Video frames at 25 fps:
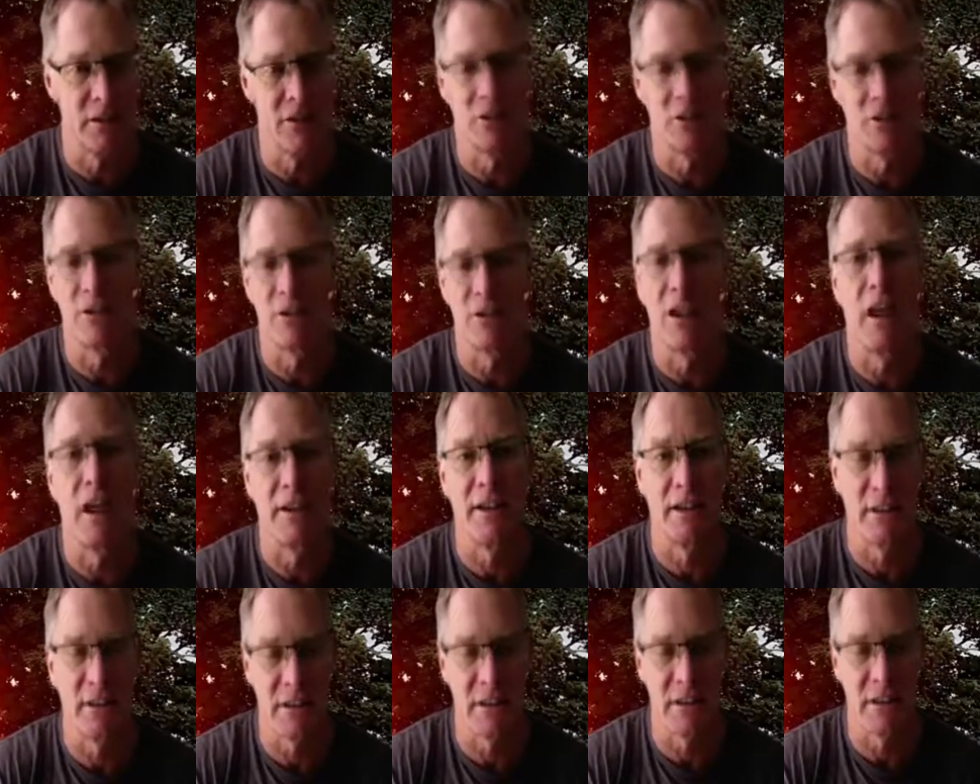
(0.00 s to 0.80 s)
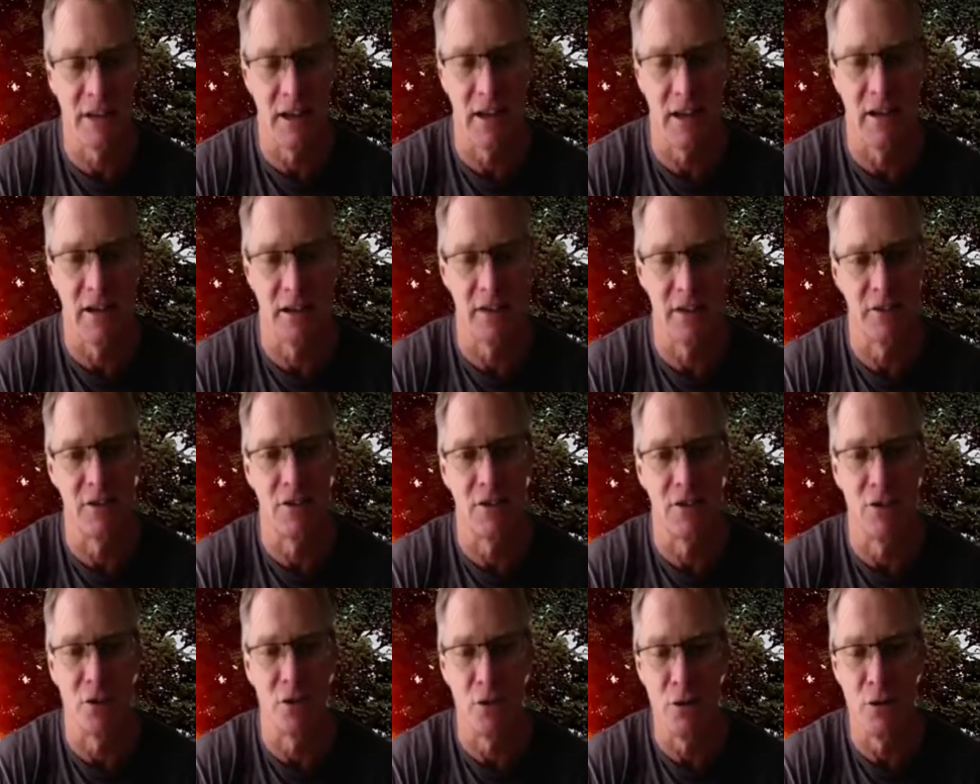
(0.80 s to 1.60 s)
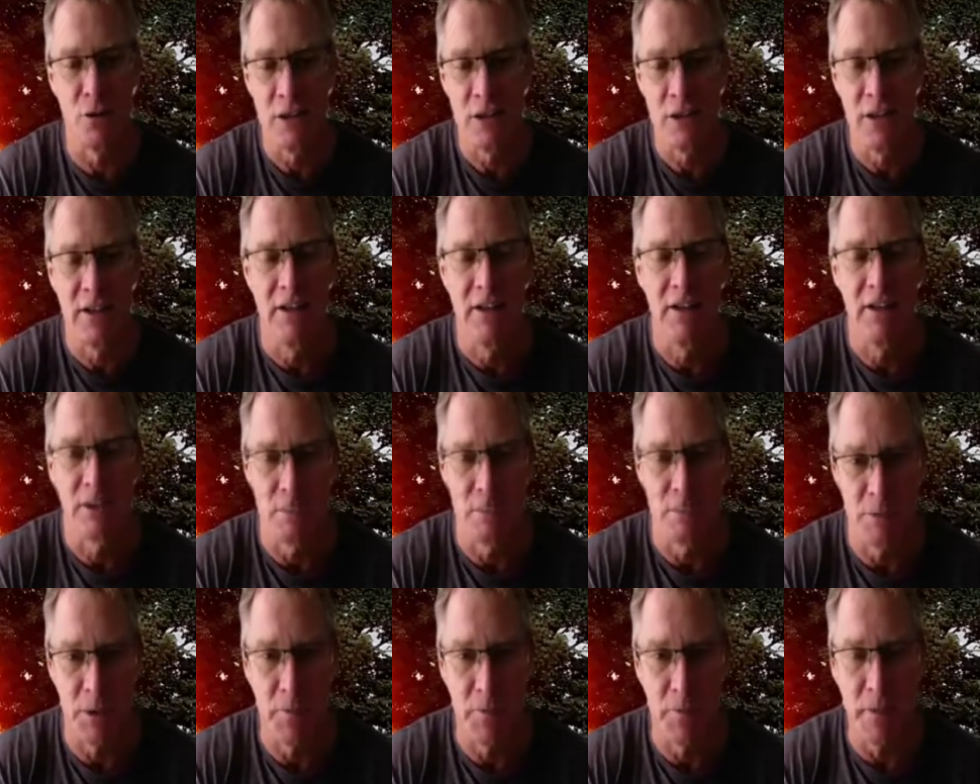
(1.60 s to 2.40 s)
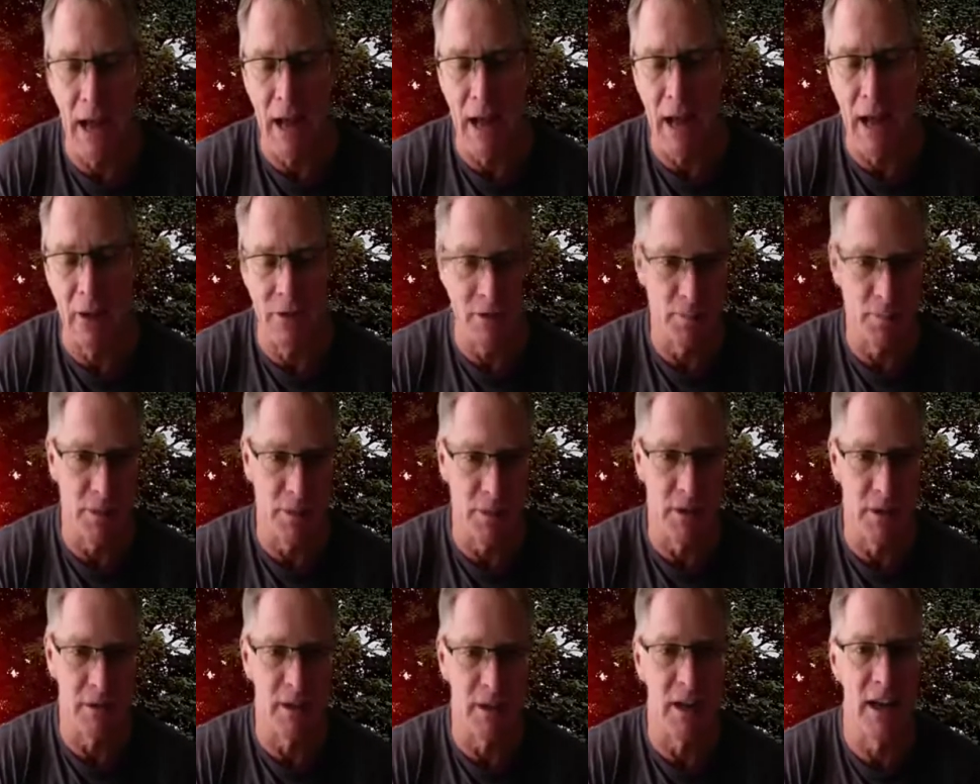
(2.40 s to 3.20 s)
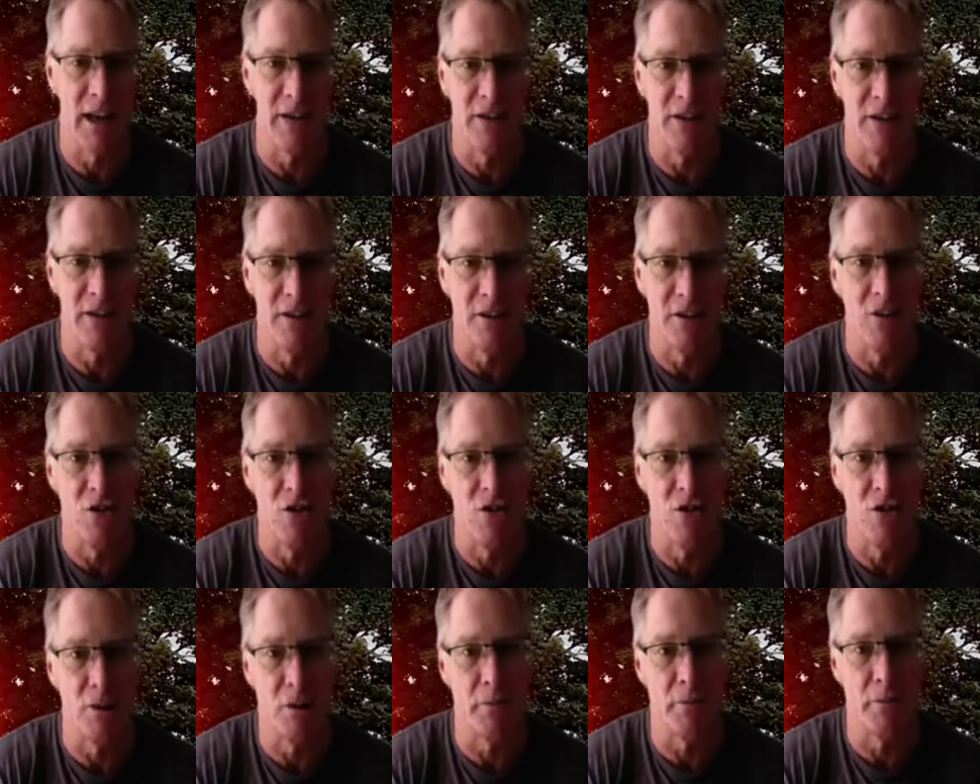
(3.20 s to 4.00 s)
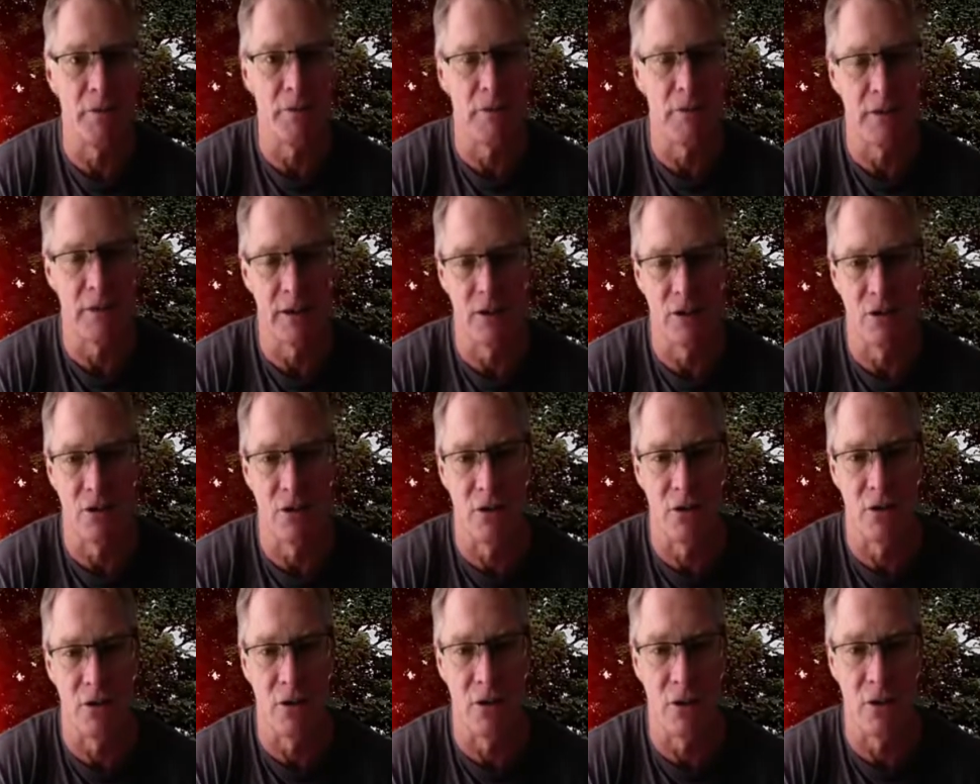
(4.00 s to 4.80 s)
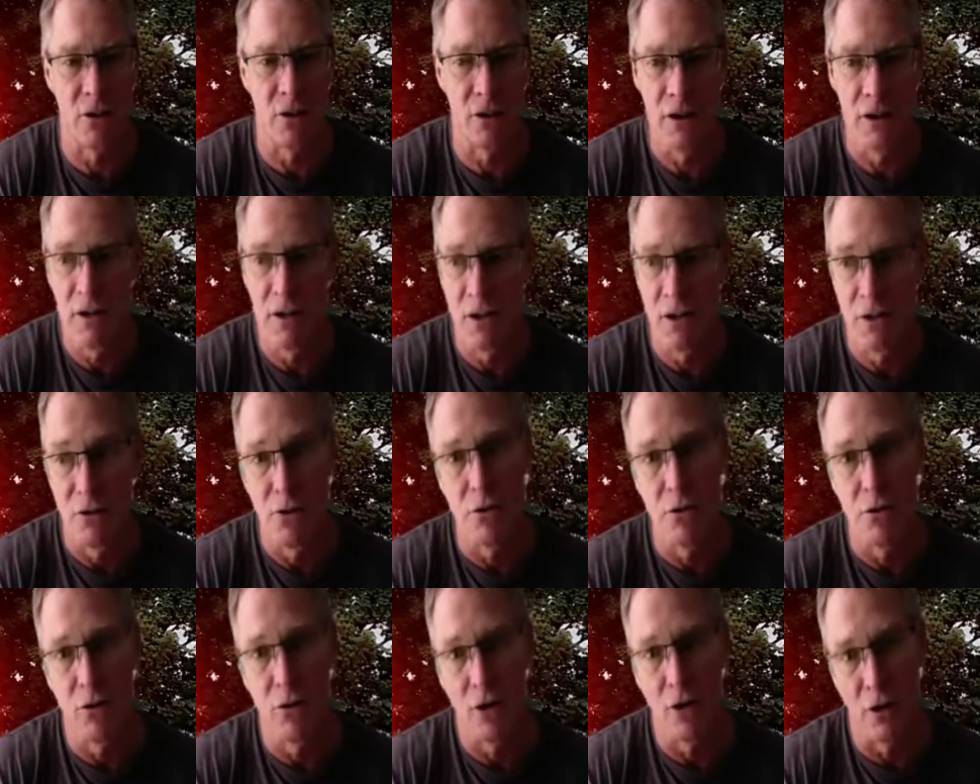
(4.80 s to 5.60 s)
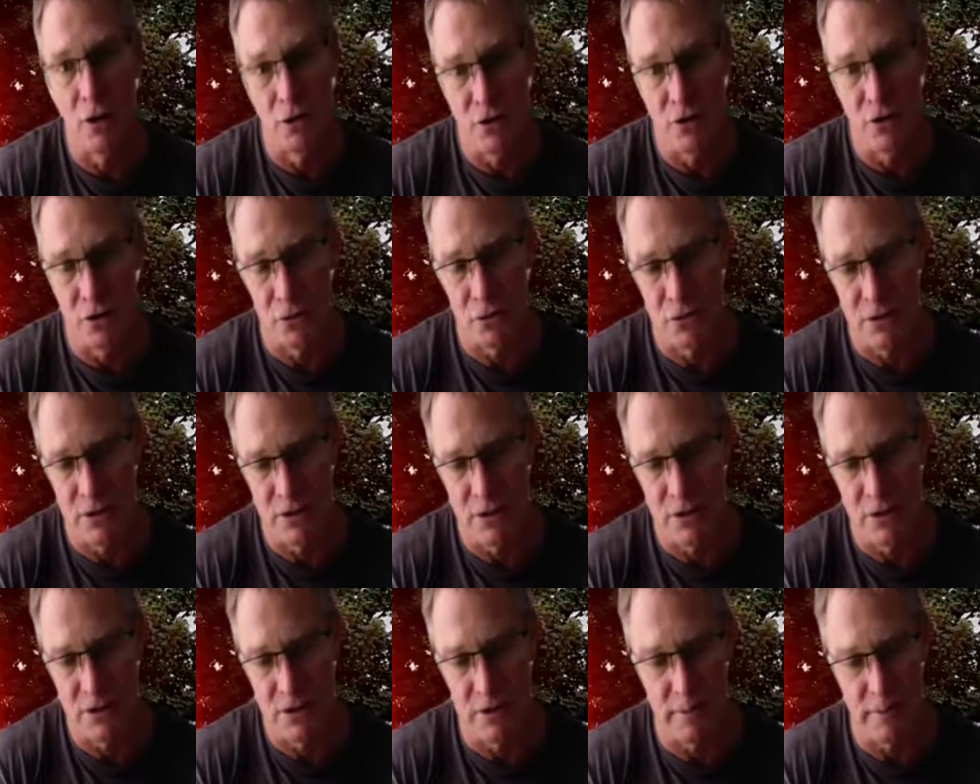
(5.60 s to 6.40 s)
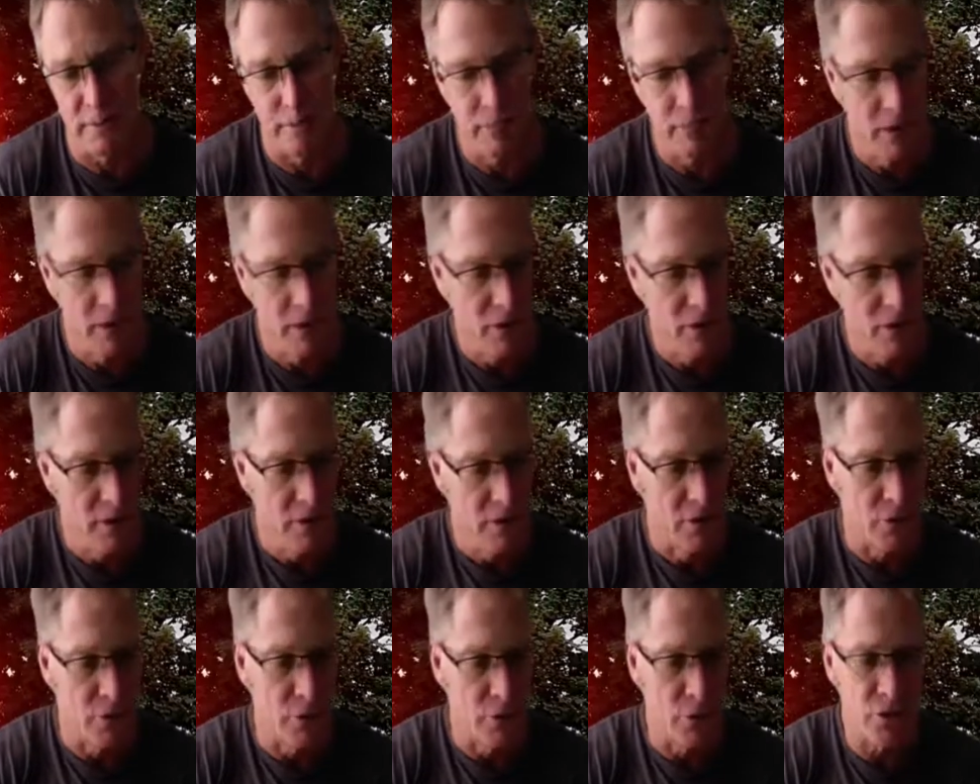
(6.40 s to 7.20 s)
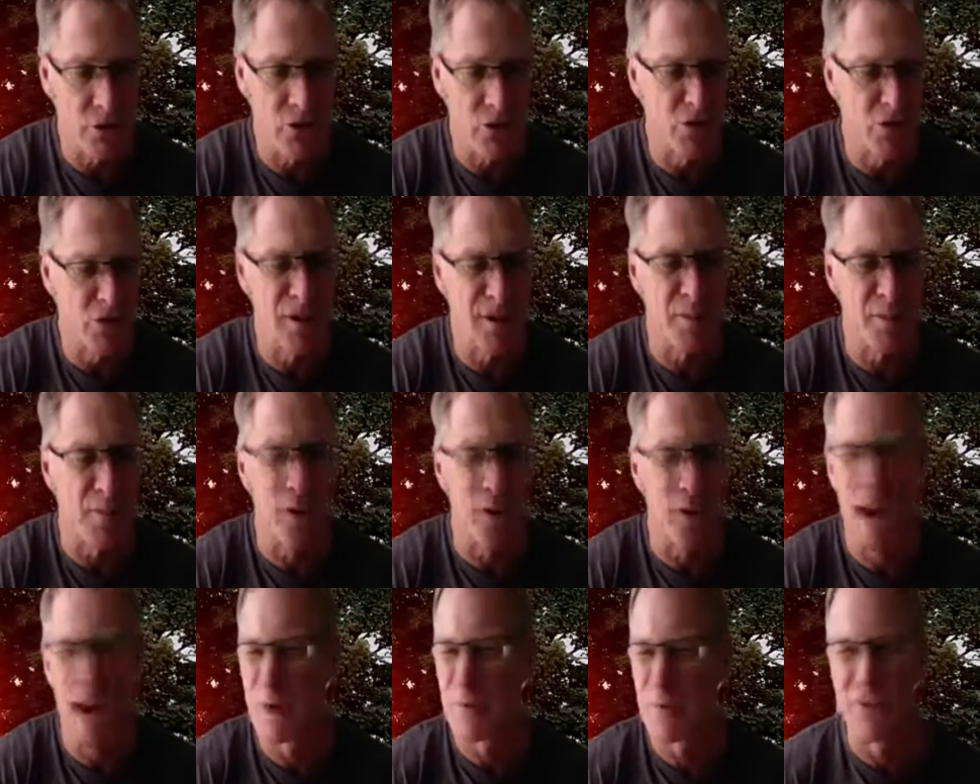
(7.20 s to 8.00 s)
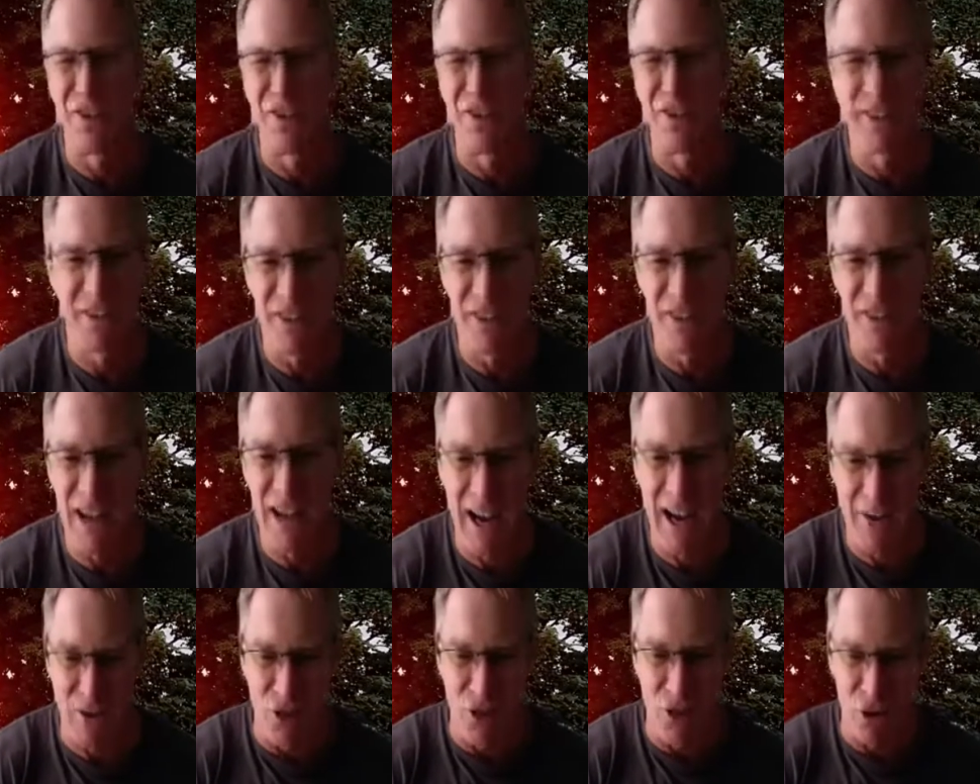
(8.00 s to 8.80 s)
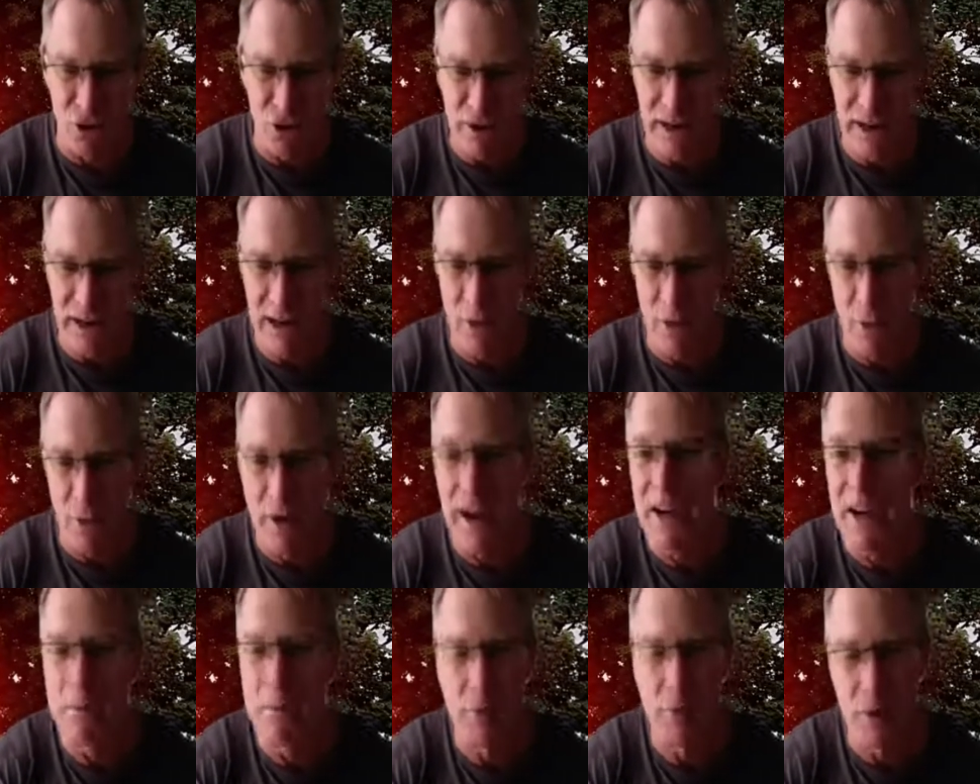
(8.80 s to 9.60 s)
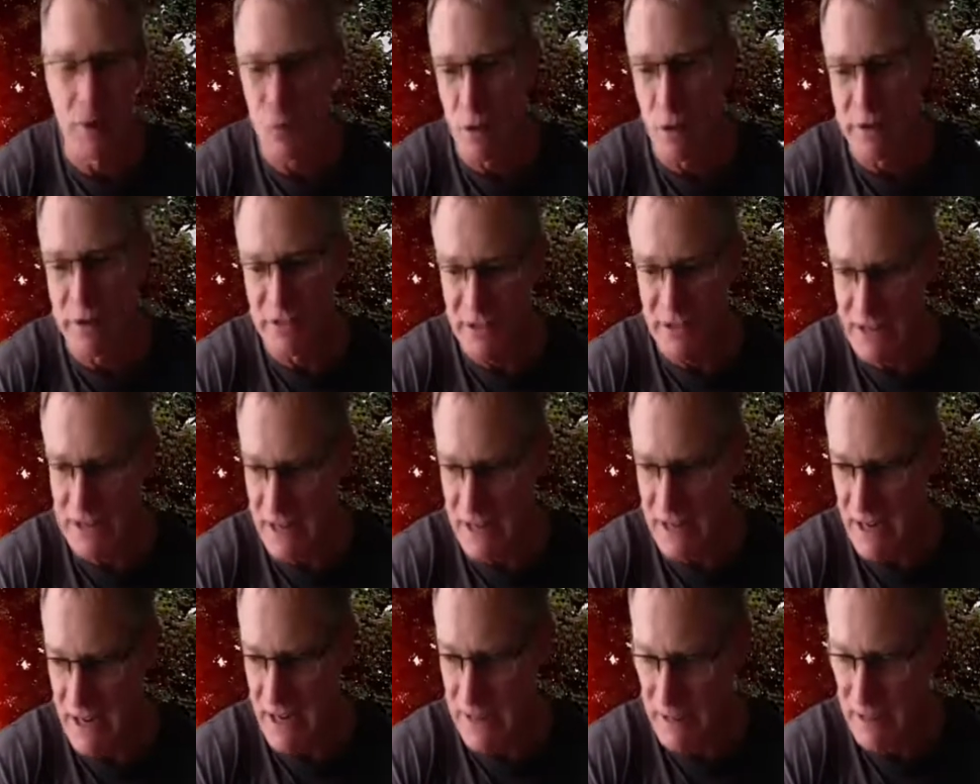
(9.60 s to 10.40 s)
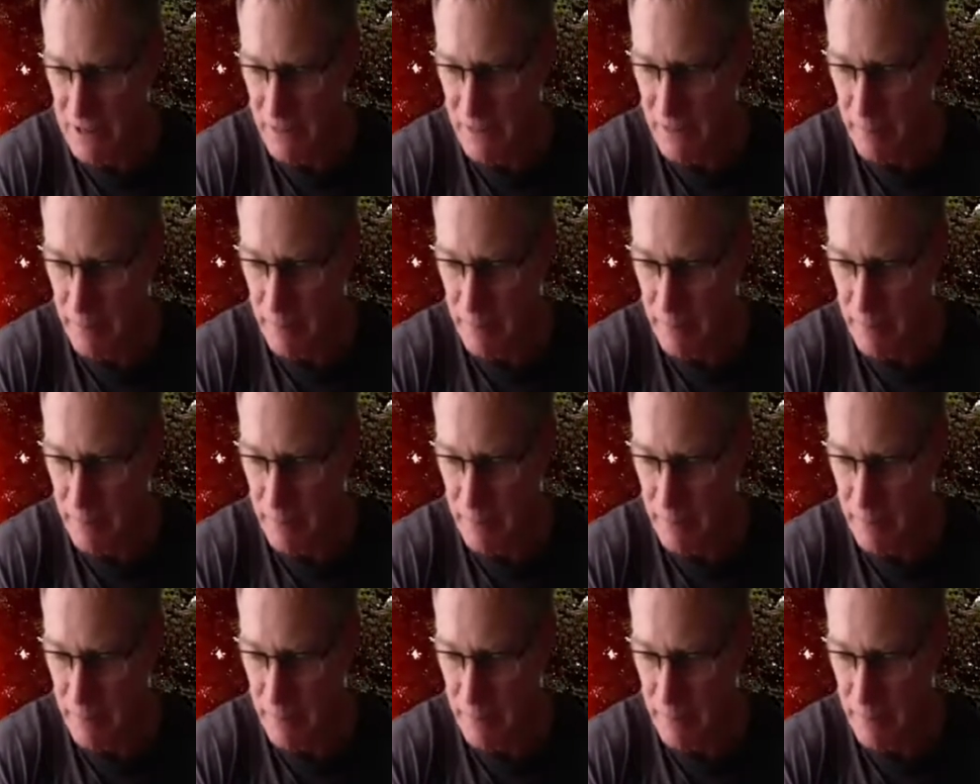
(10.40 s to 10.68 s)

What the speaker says: light is telling us to do, is to be balanced, because it has an enormous effect on our neurological system. So those are sort of the parameters that you have to look at when anybody wants to test.